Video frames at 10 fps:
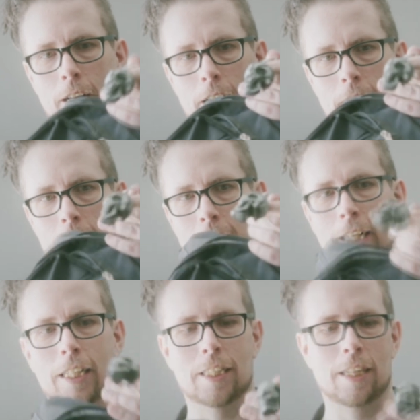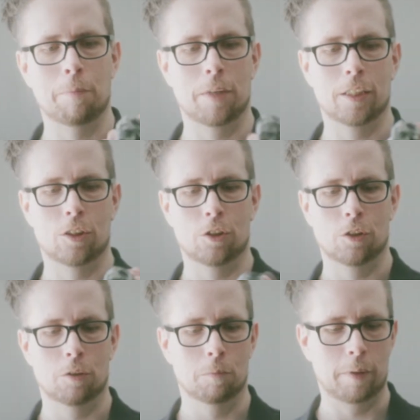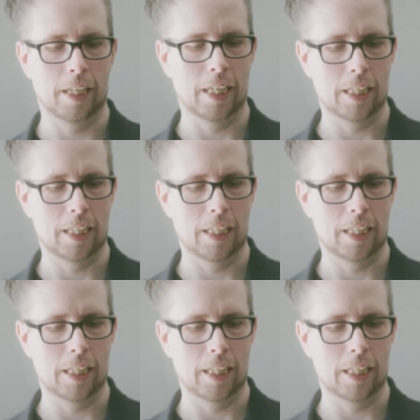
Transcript: Uh, I needed something to make it